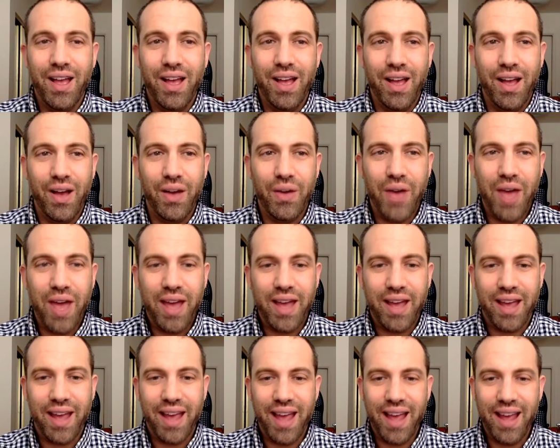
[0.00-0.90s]
Okay,
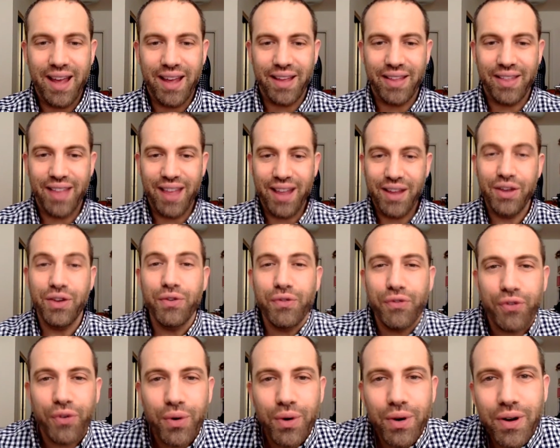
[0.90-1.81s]
hey, thank you
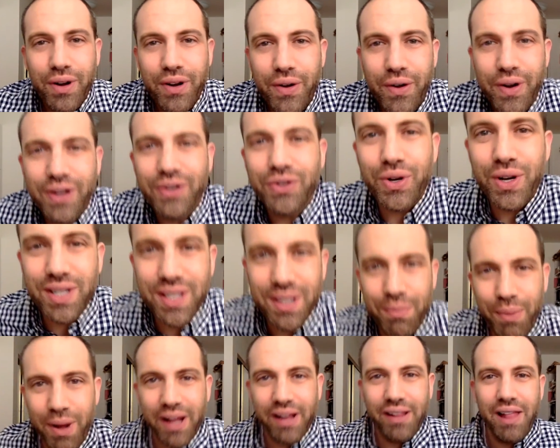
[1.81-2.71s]
for your interest in
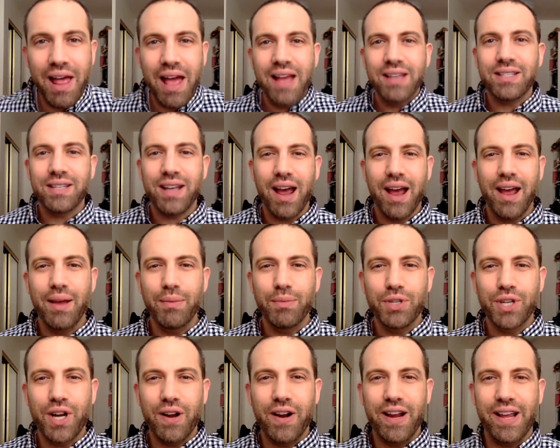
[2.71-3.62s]
my class. I am
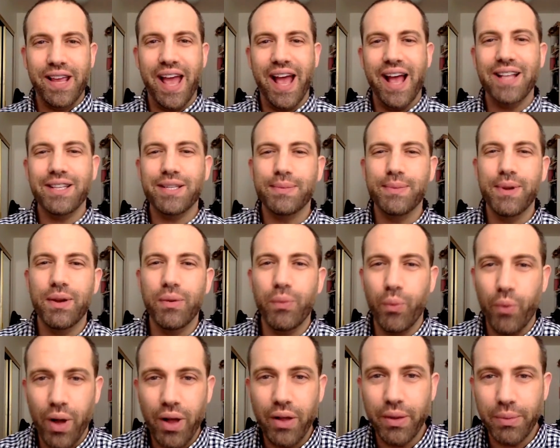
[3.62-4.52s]
Jerry Katzman.
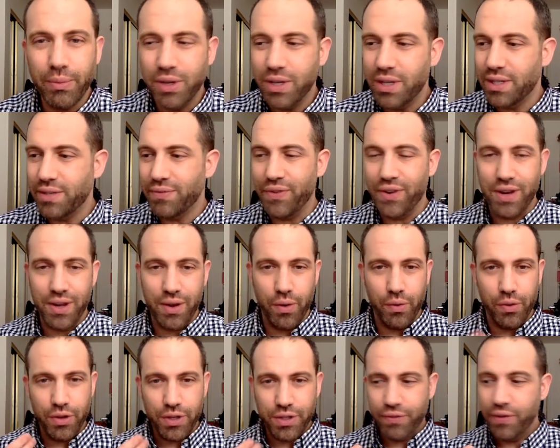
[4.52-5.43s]
Welcome to this video.
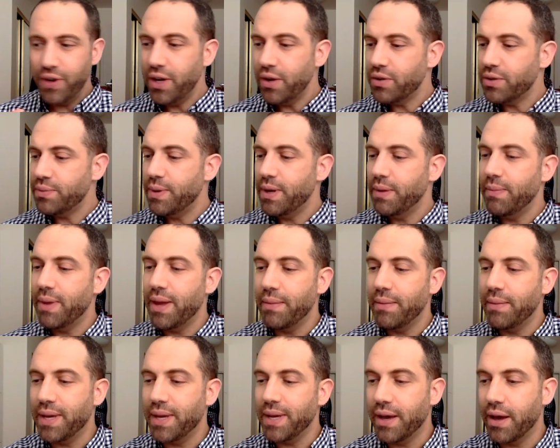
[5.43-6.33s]
This video is being made
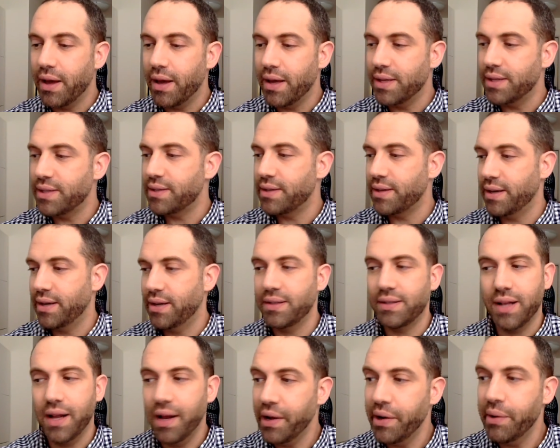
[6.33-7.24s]
because it's
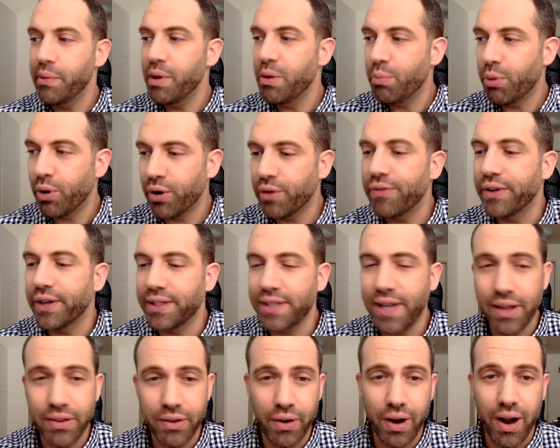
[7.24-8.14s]
not going to be perfect
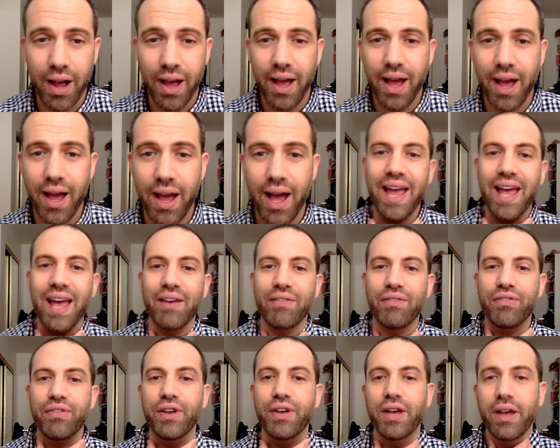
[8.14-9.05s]
either. I
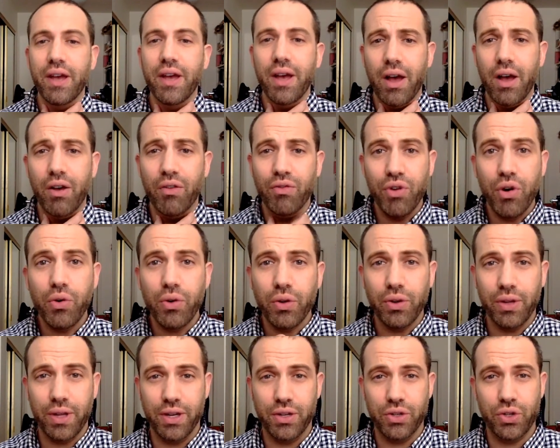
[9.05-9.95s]
have a
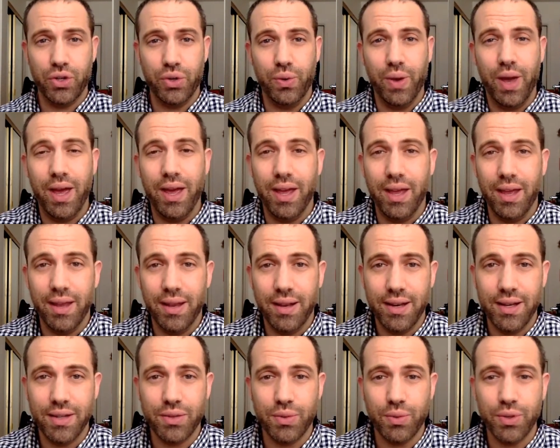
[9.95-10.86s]
vocal issue, and
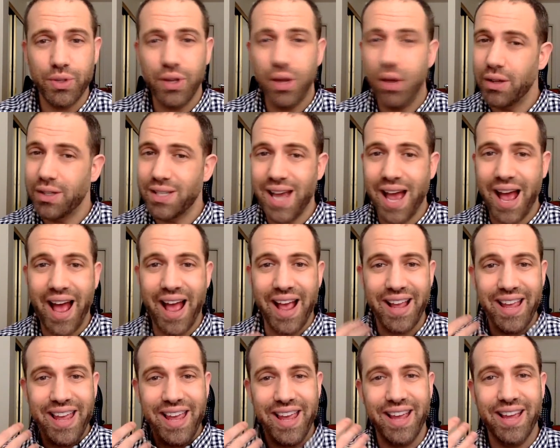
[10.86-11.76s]
as a result, I
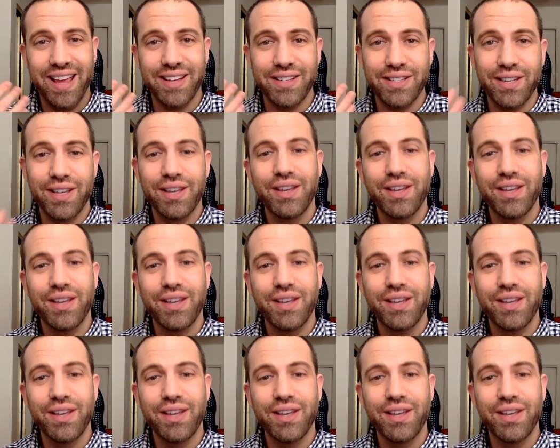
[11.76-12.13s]
can't